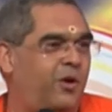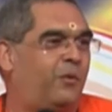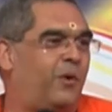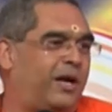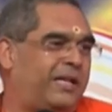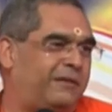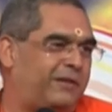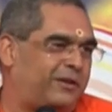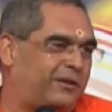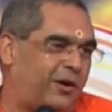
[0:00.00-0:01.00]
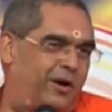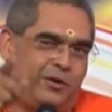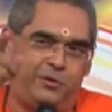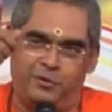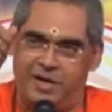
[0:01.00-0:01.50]
whatever
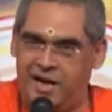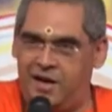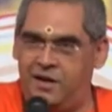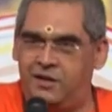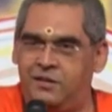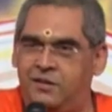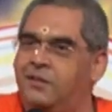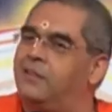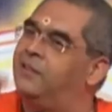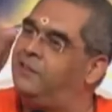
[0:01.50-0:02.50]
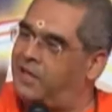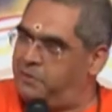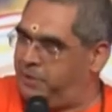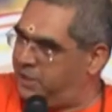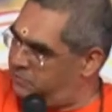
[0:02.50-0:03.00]
thought you had,
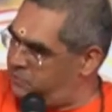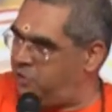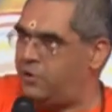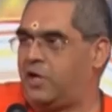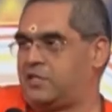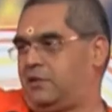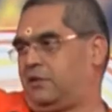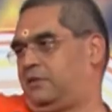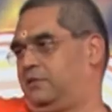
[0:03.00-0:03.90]
that becomes your last thought.